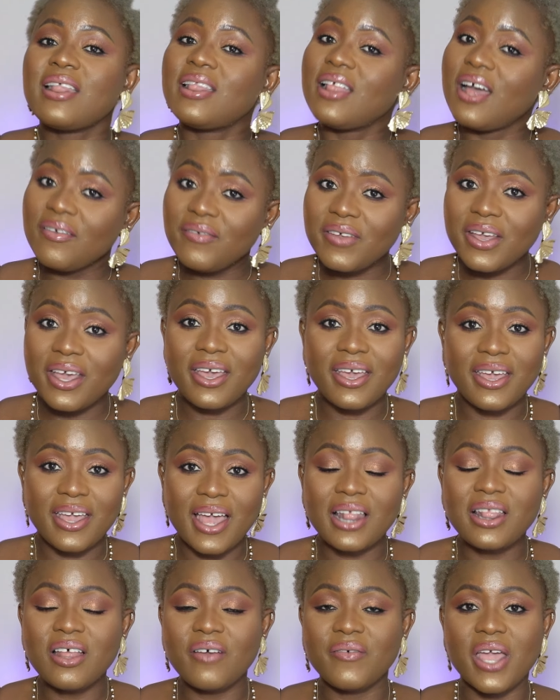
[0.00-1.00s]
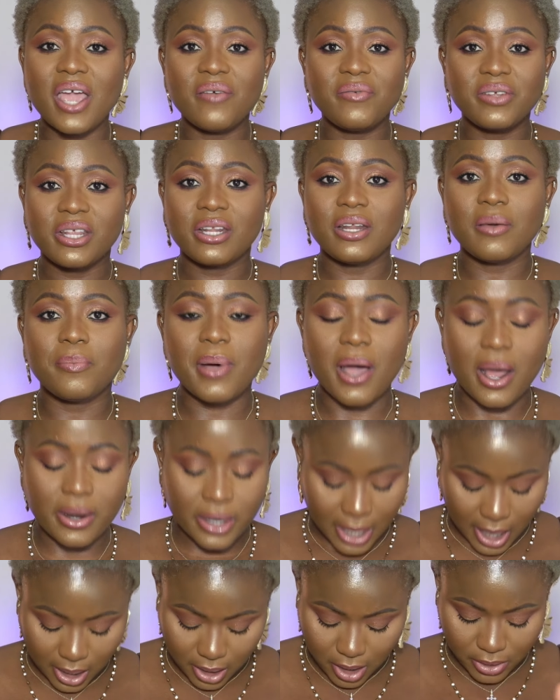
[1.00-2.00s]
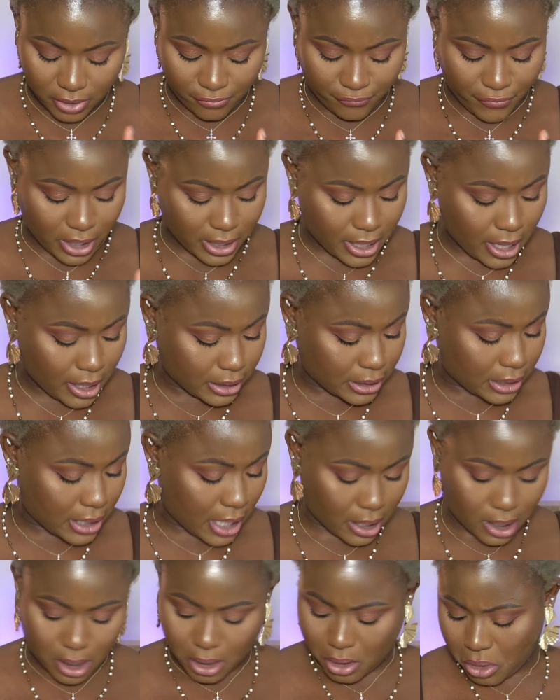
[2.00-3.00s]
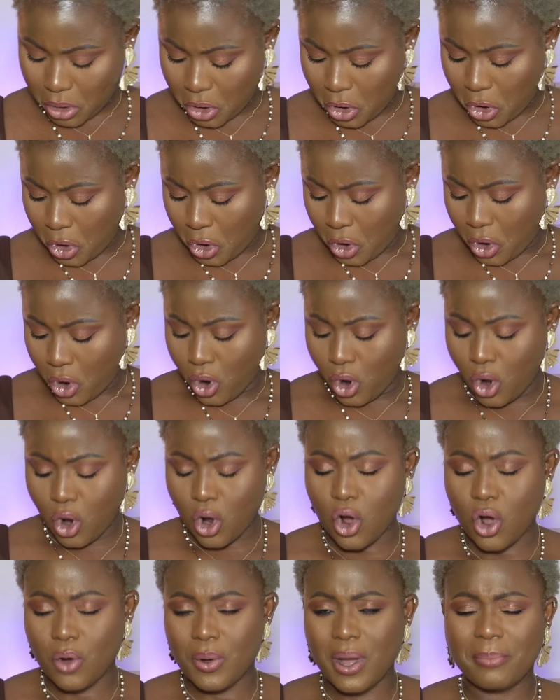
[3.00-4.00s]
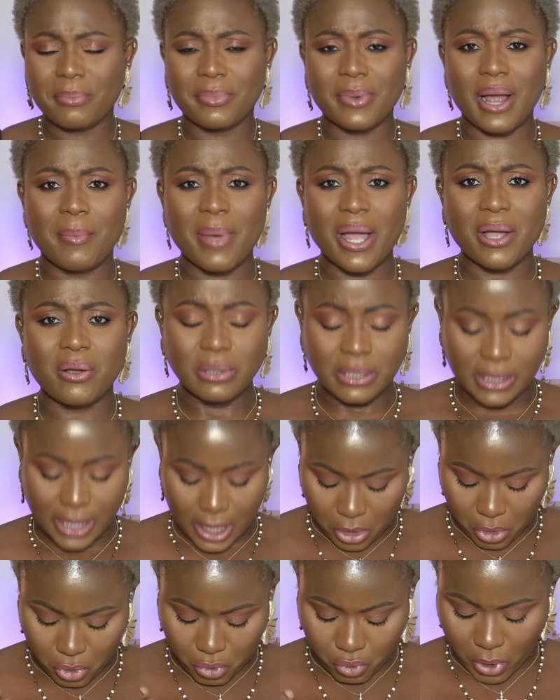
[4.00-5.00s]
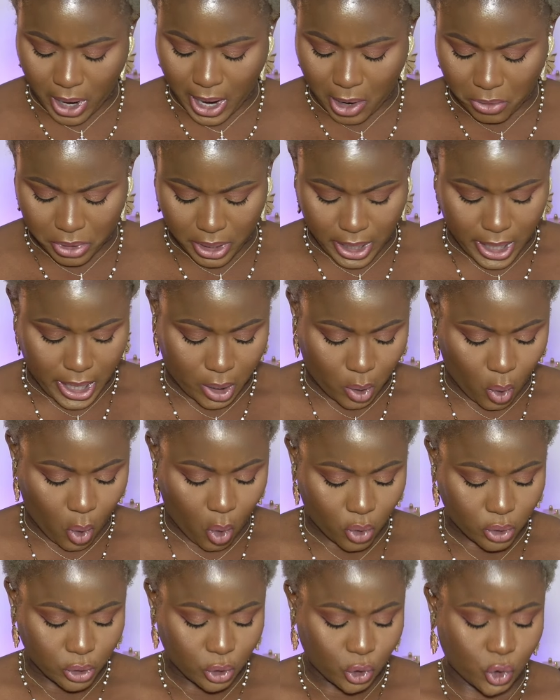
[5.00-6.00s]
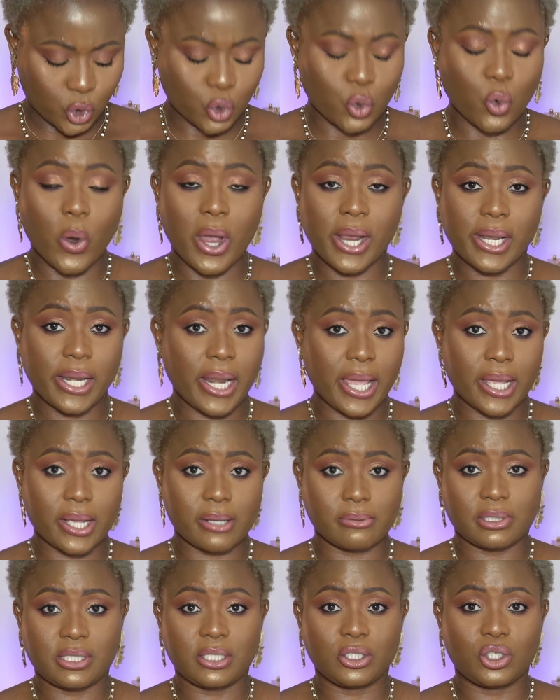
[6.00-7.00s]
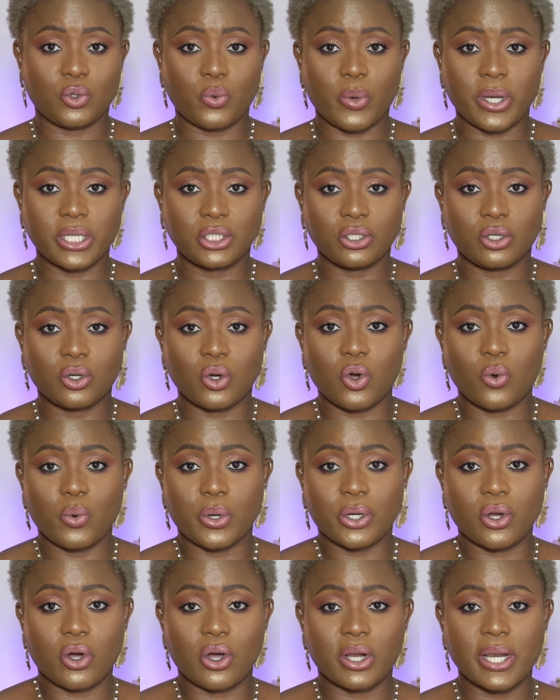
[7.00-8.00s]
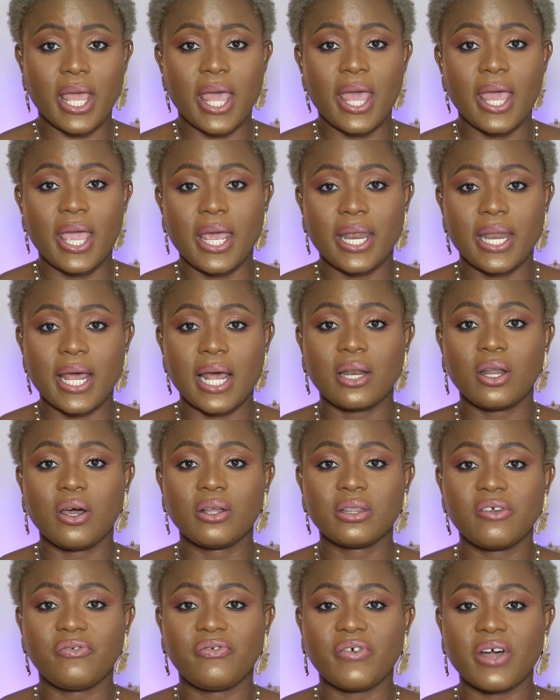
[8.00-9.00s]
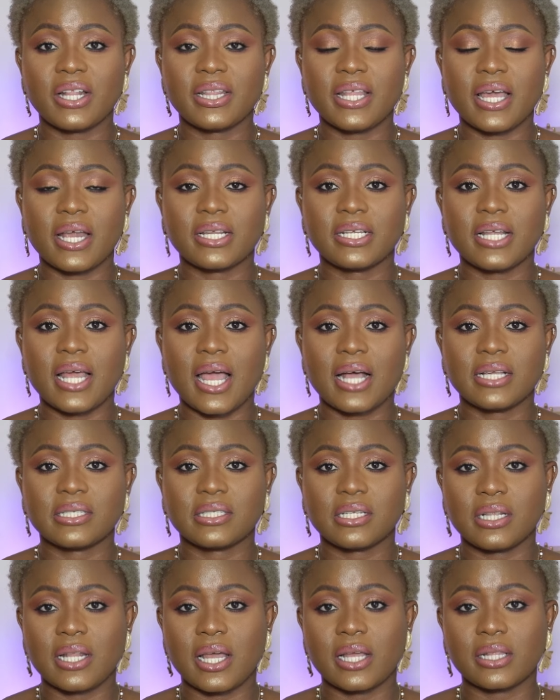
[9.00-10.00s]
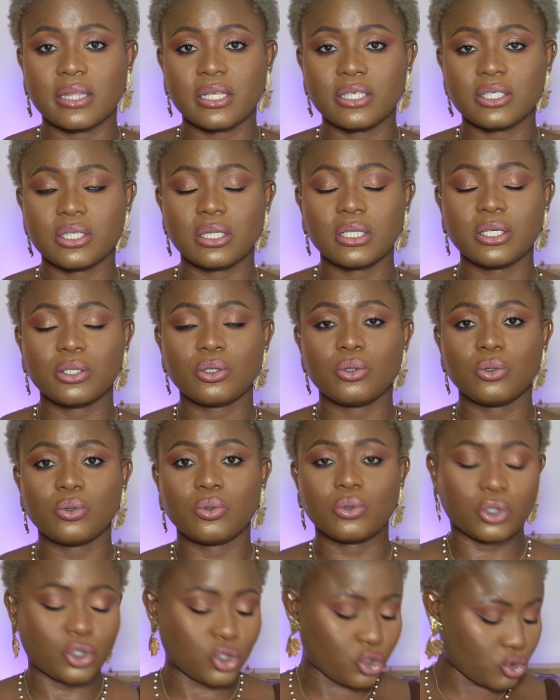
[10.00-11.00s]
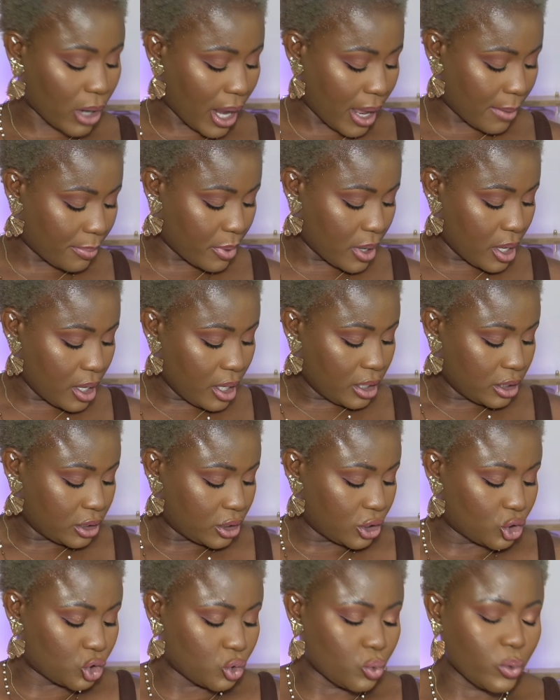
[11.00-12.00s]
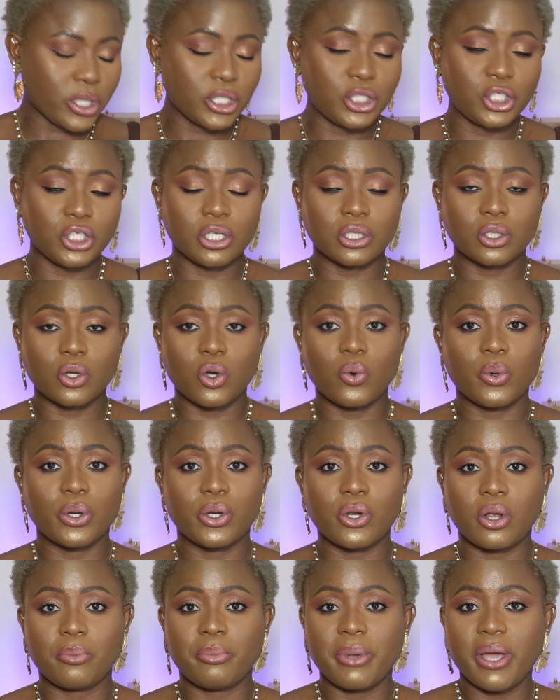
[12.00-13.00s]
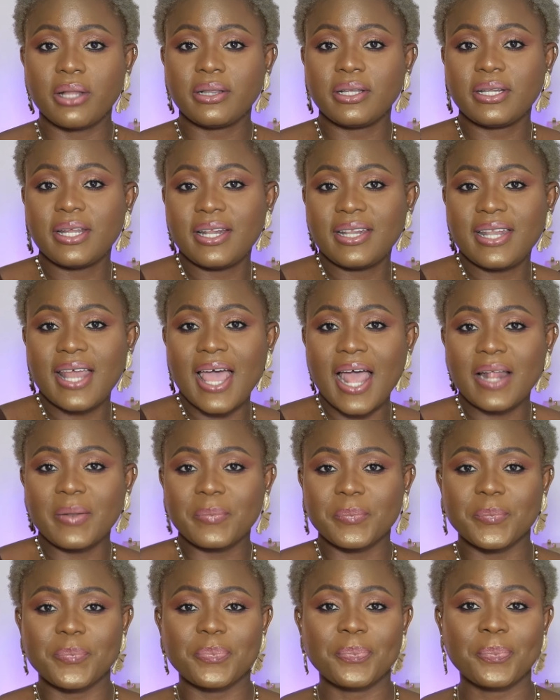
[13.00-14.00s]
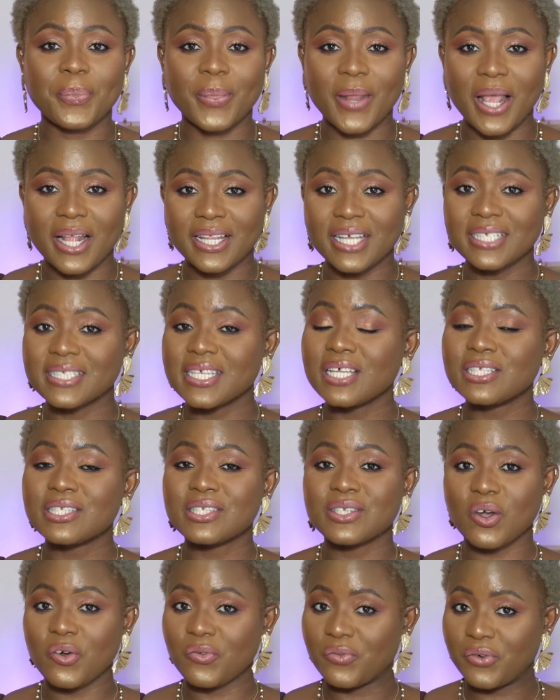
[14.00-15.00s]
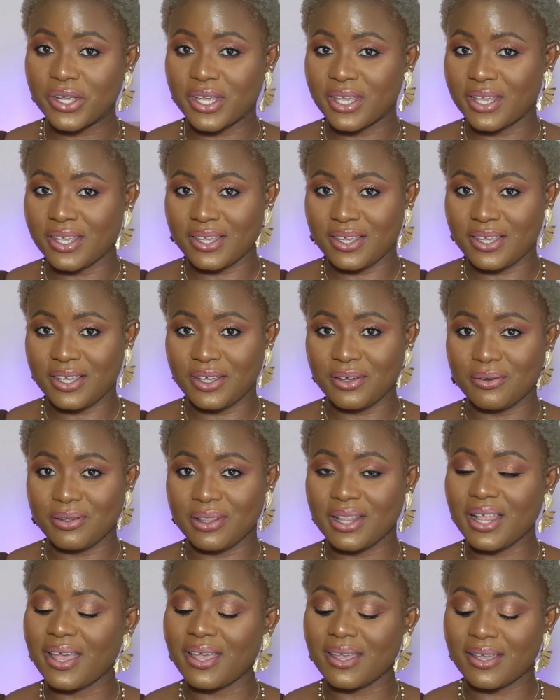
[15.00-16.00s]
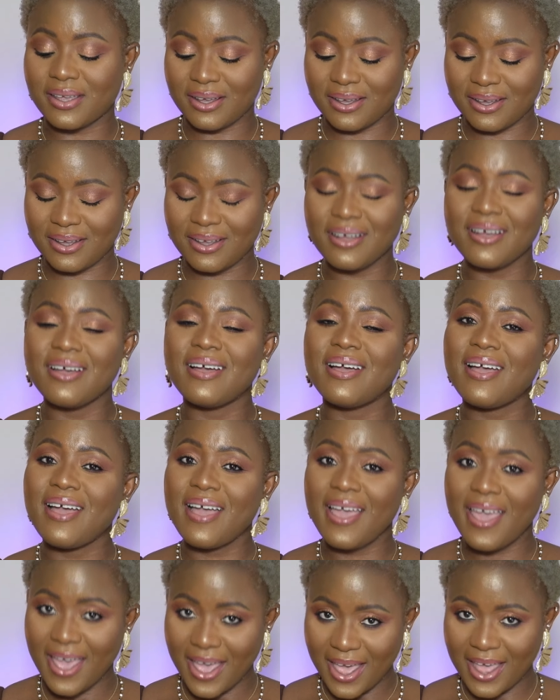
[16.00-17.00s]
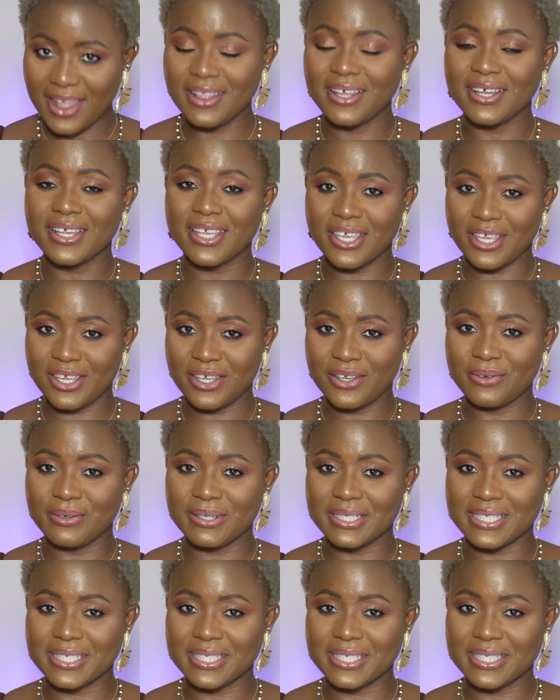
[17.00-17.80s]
I love it. I love everything about it. I love the fact that it's like a, uh, am I gonna say a round neck or square neck situation going on? And I love the fact that it has like this little strap situation going on. But other than that, this is so freaking cute. Like, hella cute.